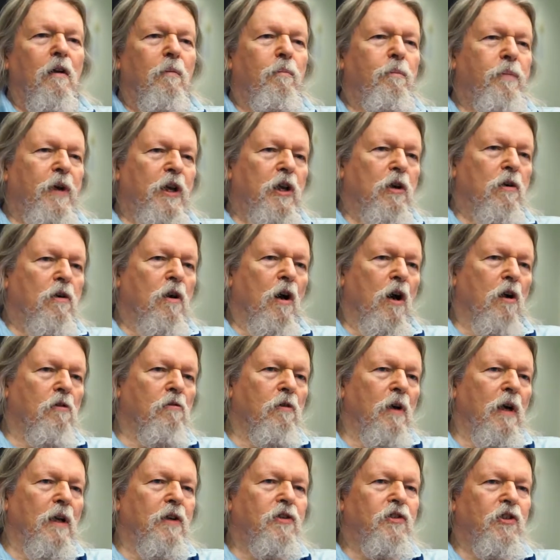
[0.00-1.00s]
But you can't
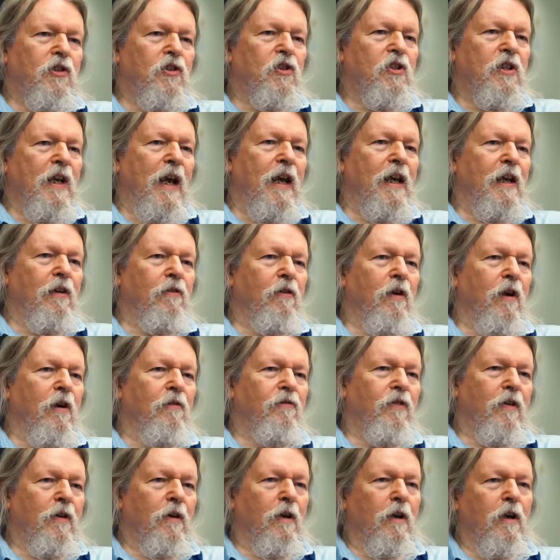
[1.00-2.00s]
really sustain
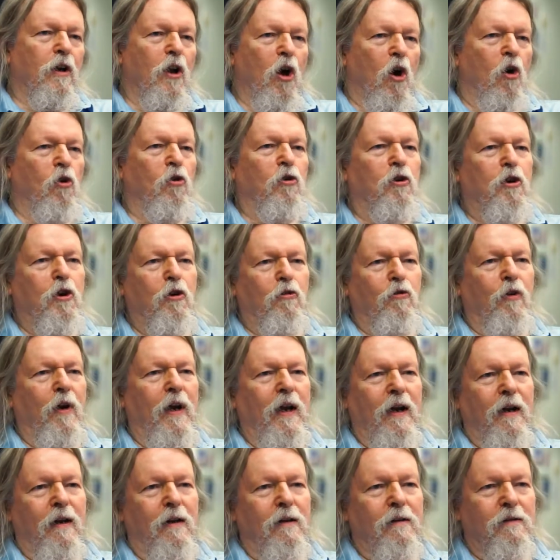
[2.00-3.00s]
a long
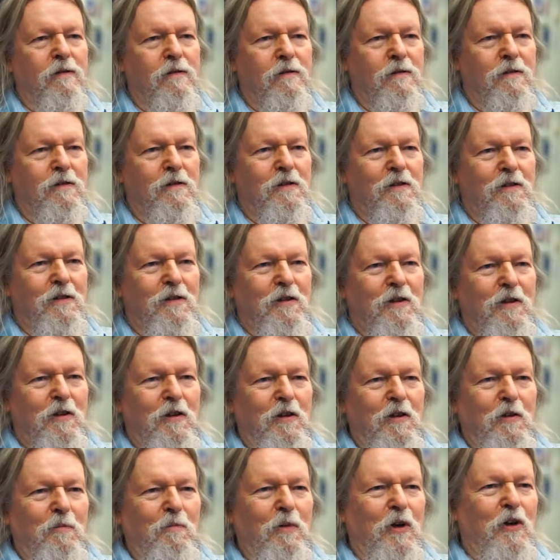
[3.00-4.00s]
career,
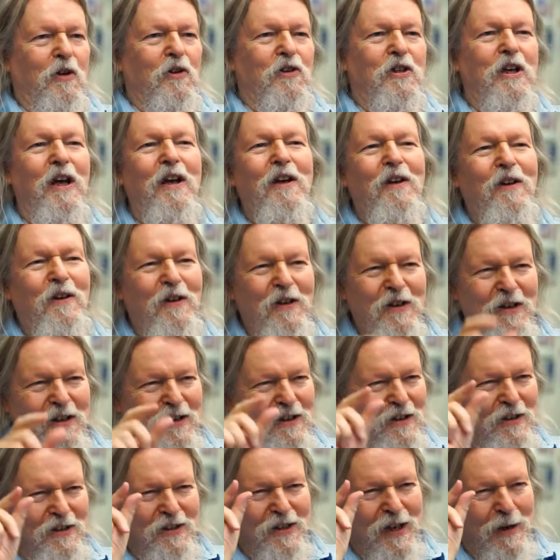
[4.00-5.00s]
because
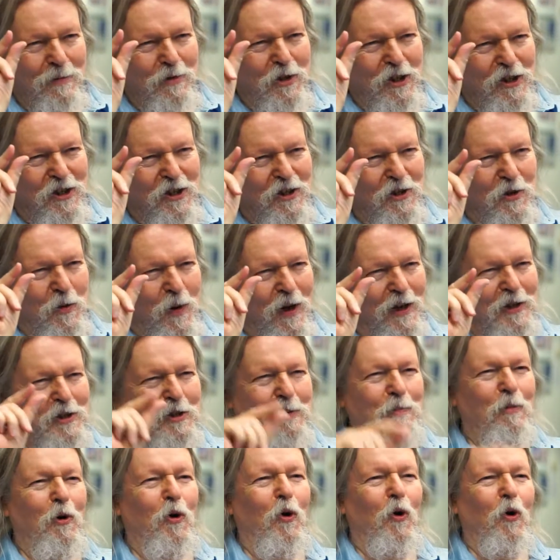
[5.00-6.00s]
the subject is quite
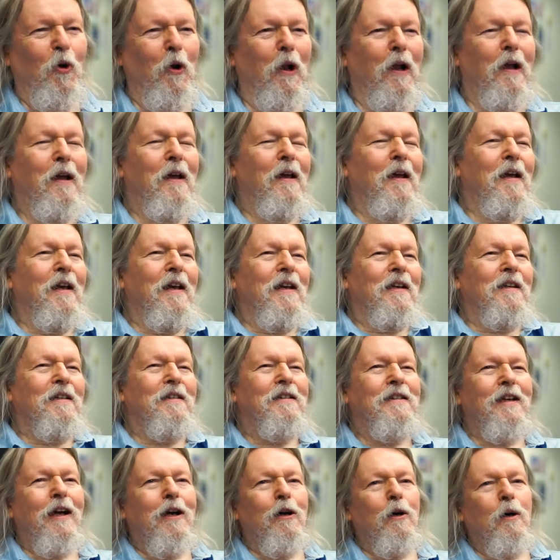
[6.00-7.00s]
small.
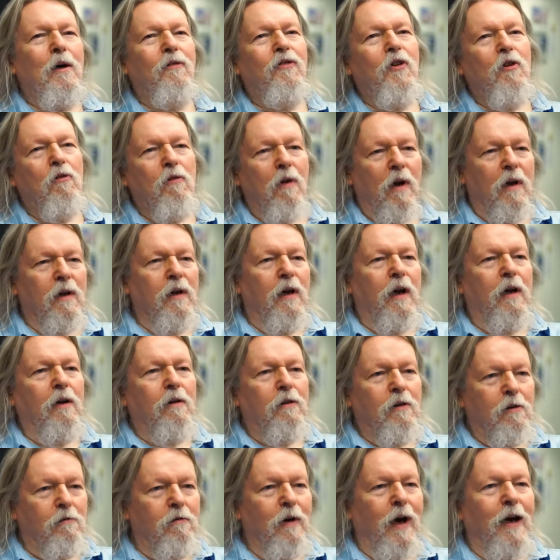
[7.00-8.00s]
So if you
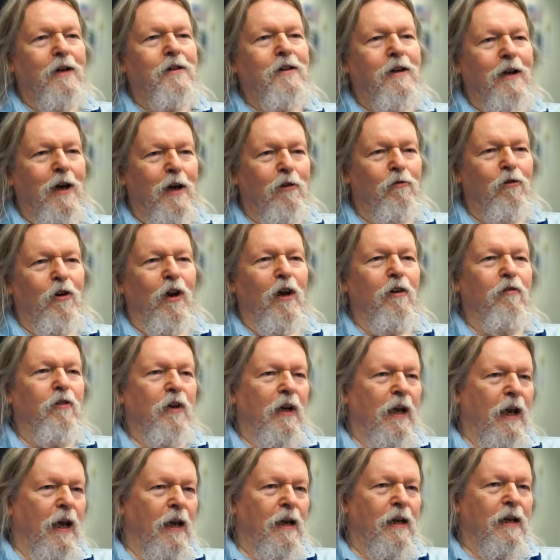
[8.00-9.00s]
write it over and over
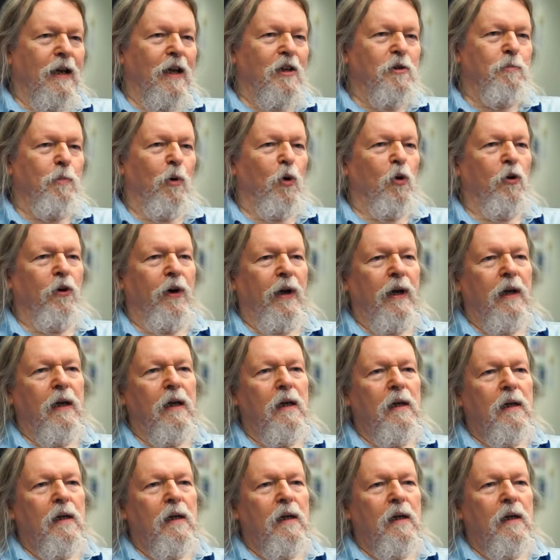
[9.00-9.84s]
again, it gets boring.